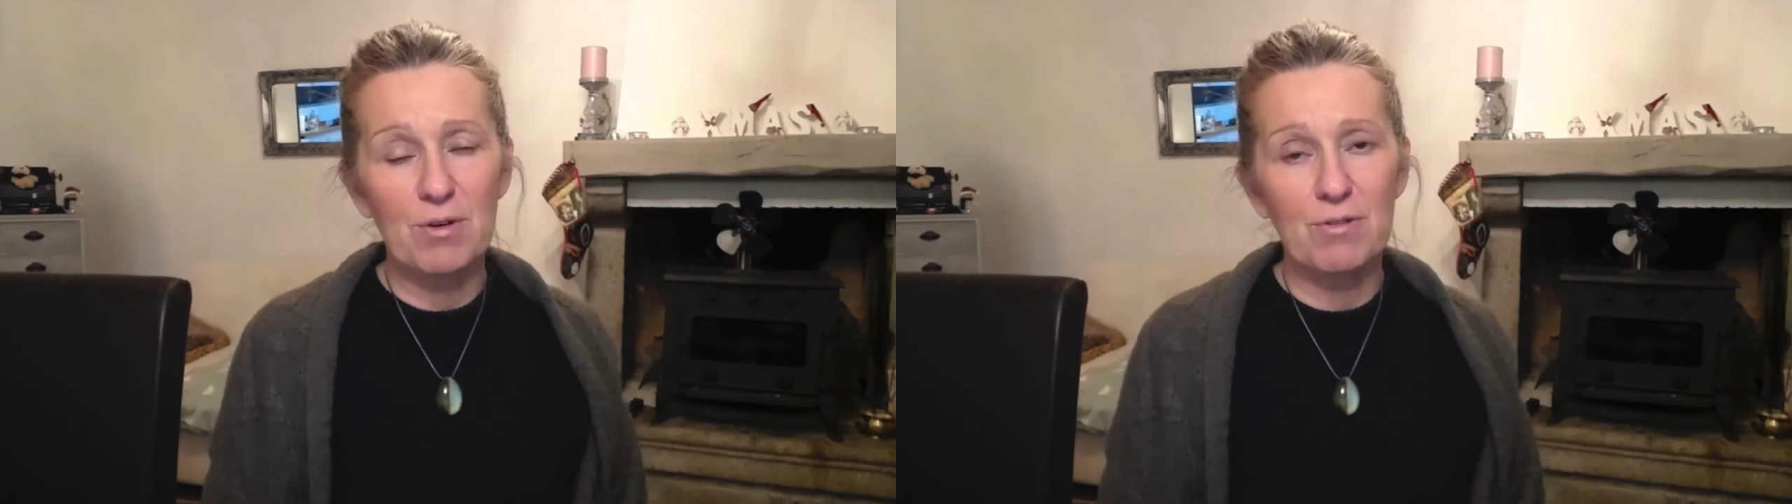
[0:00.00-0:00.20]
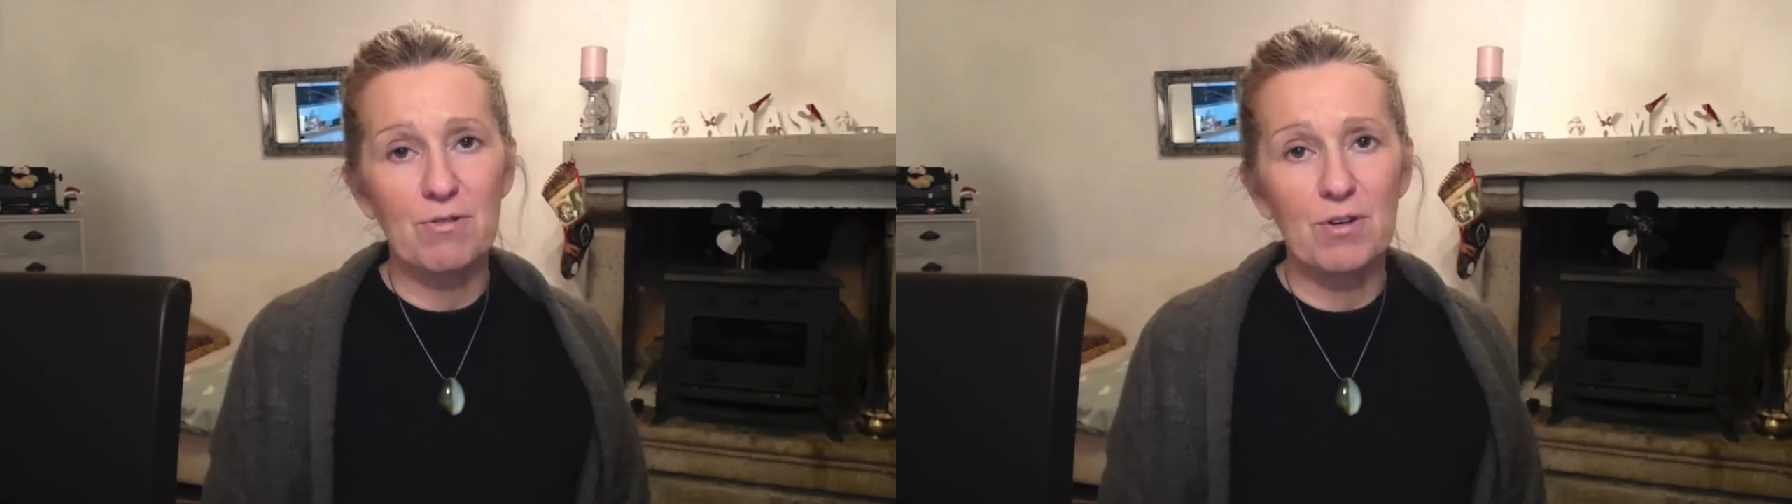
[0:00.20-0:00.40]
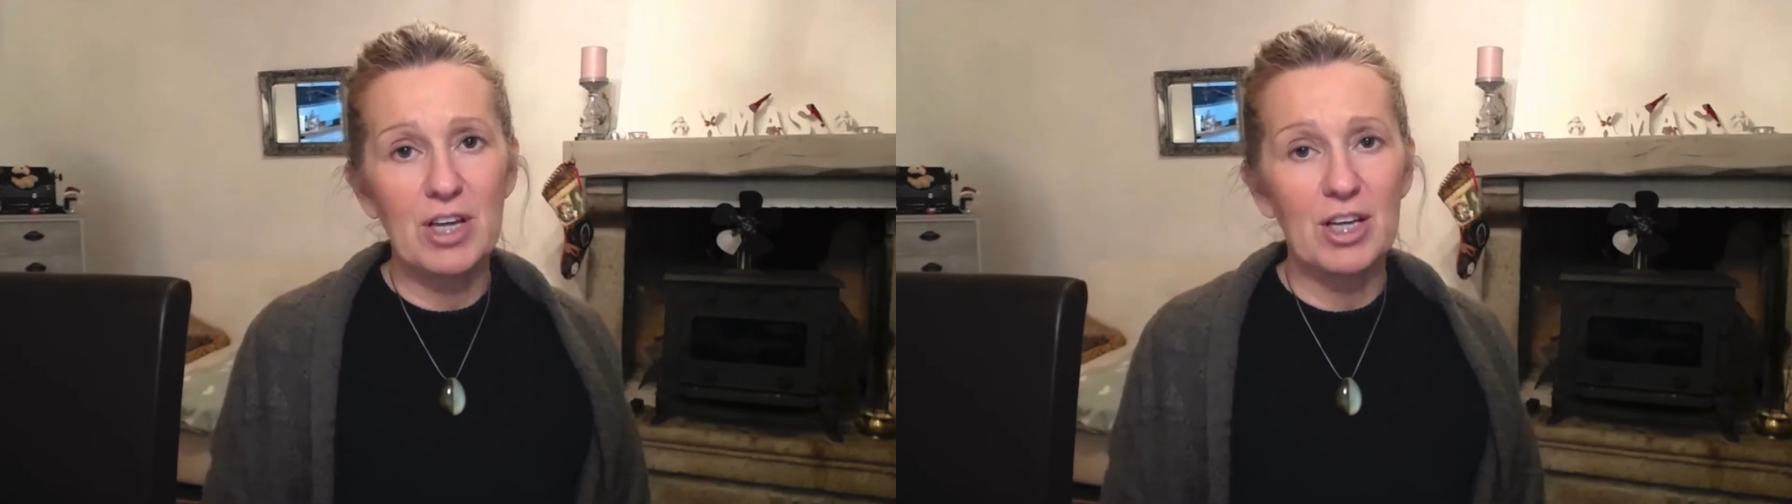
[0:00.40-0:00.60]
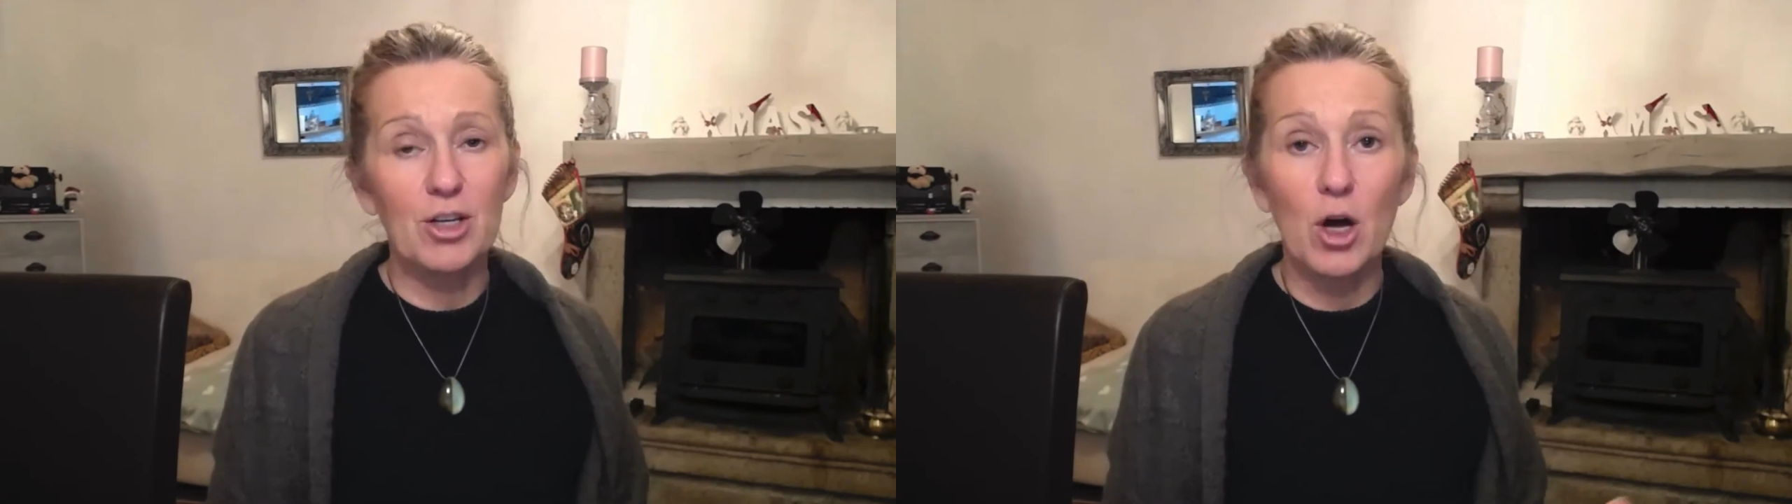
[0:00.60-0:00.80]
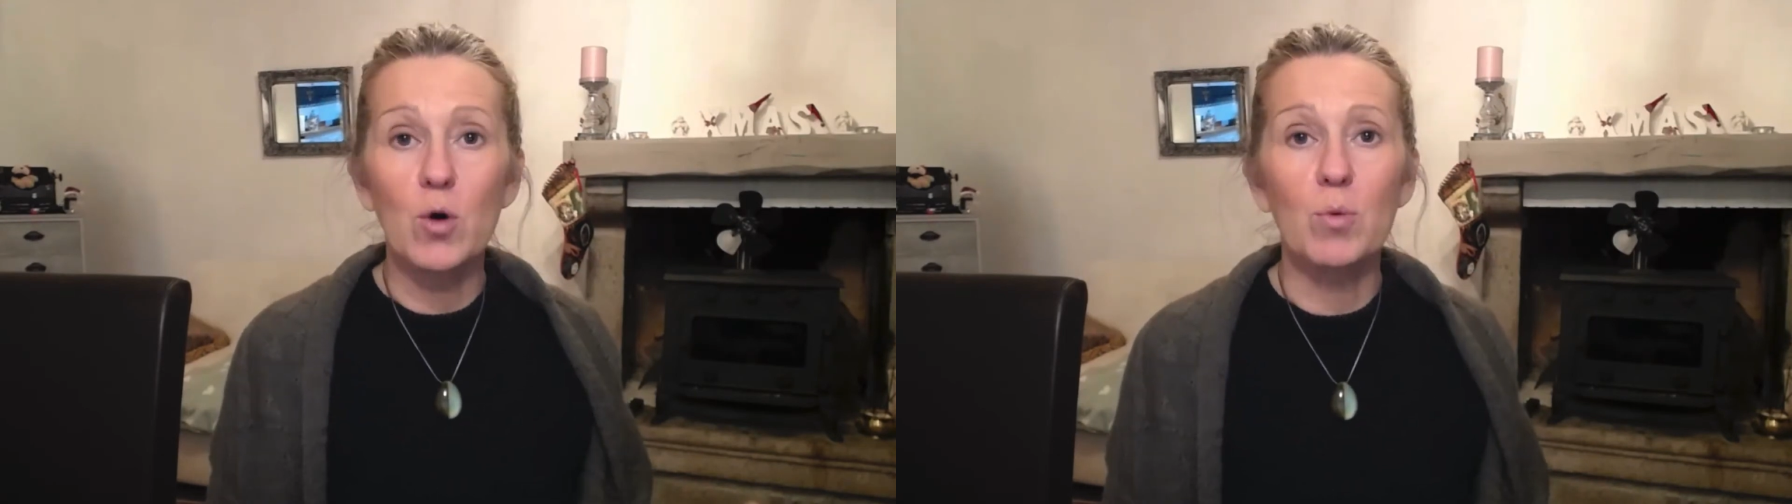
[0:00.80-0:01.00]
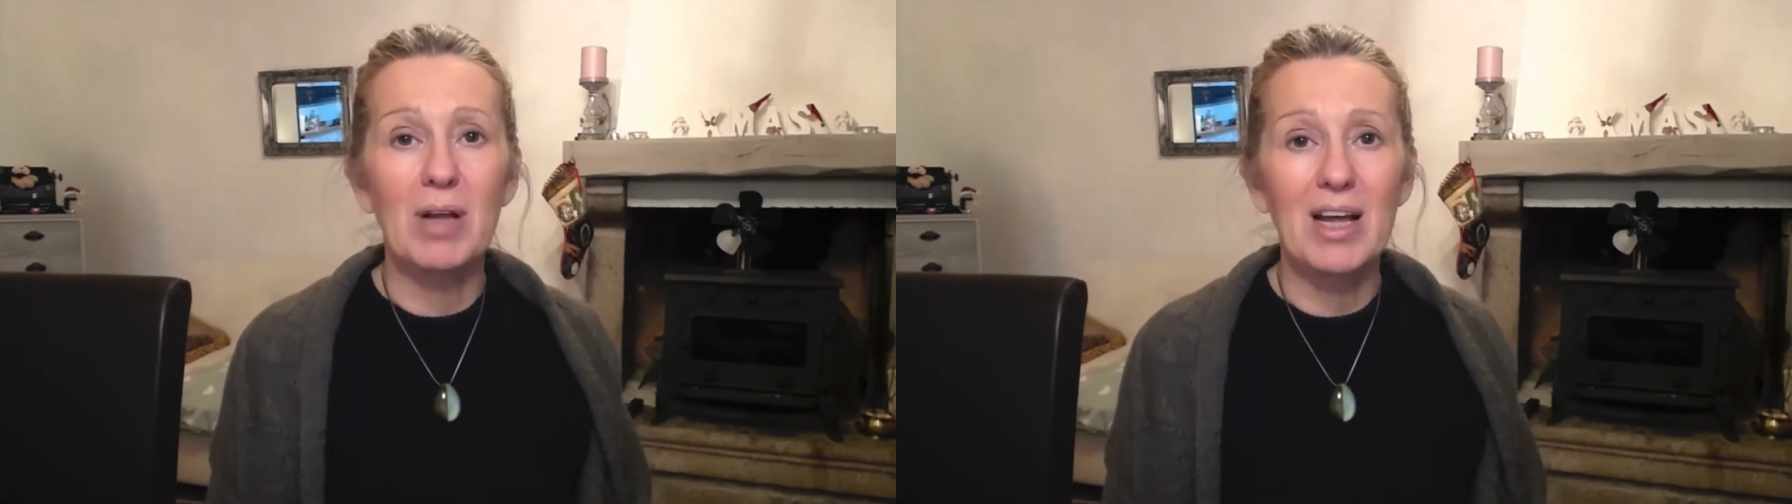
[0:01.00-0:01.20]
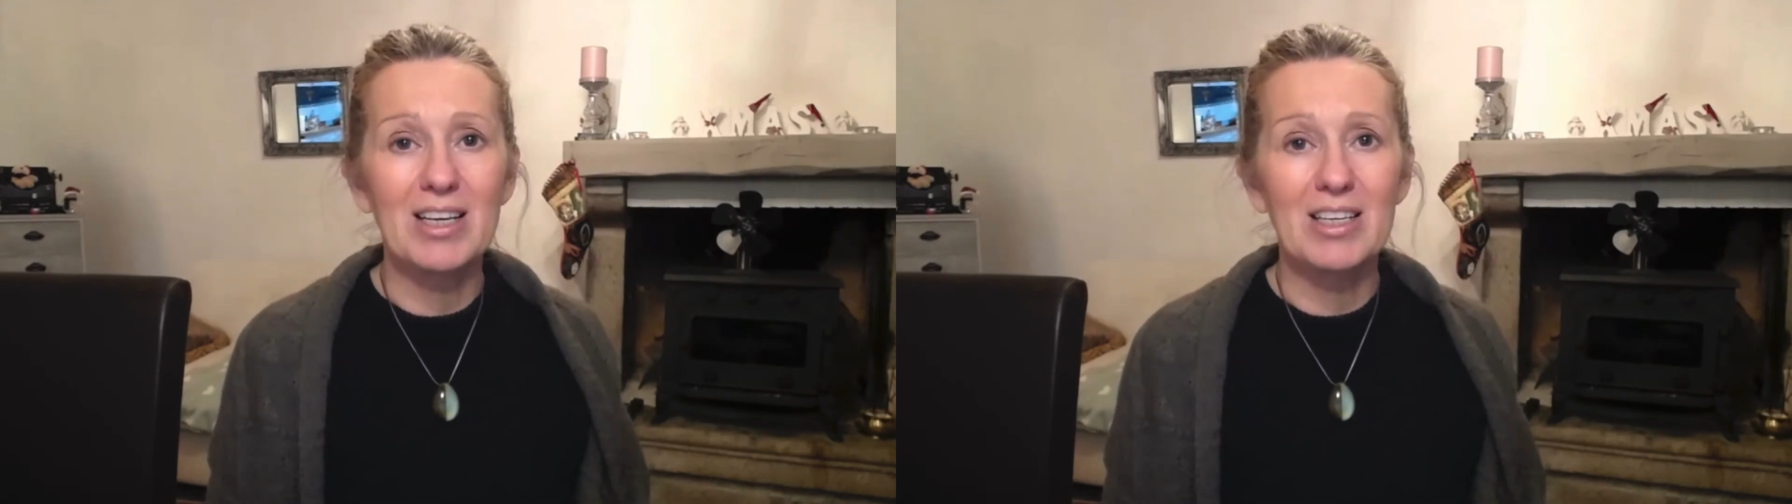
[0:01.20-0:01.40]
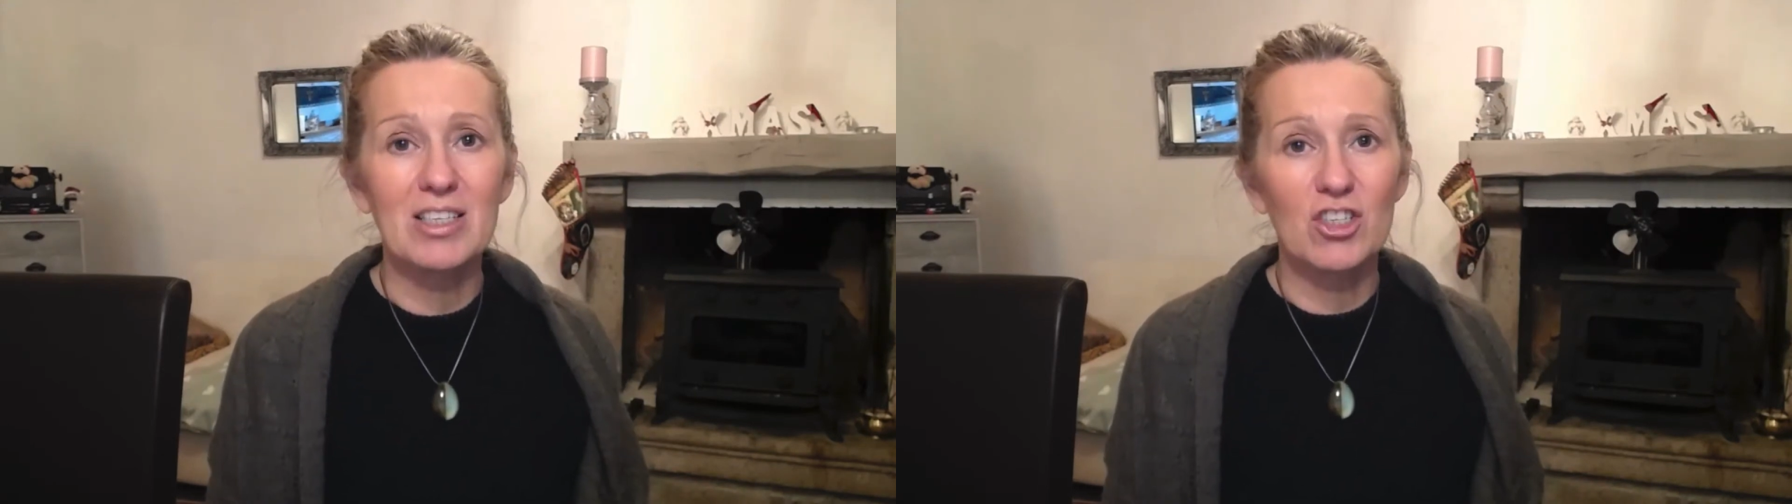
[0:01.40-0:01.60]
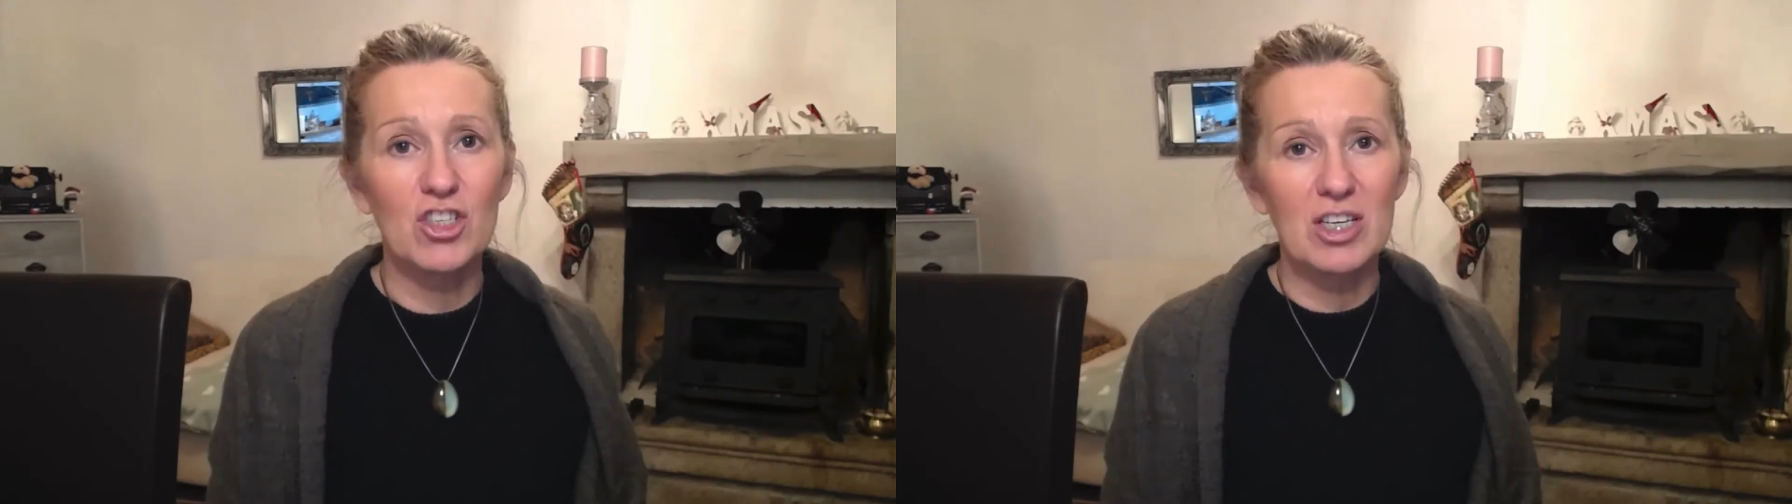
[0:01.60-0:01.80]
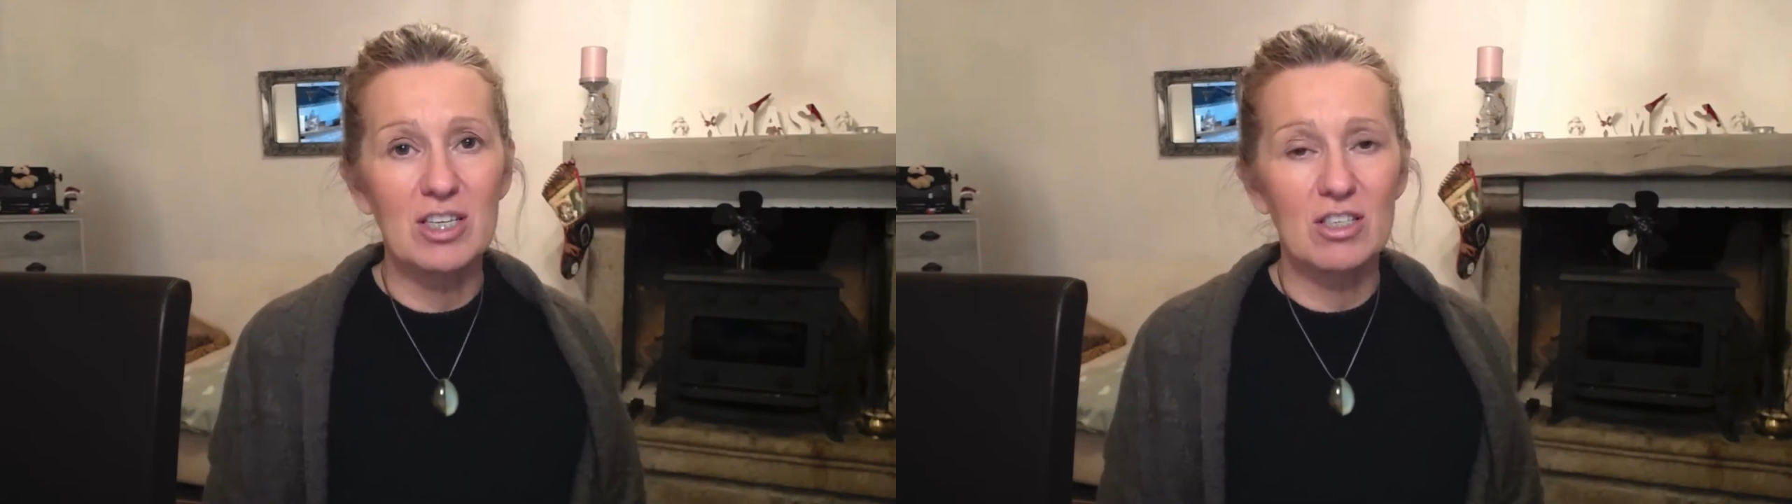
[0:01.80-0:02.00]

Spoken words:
free goal planning sheets.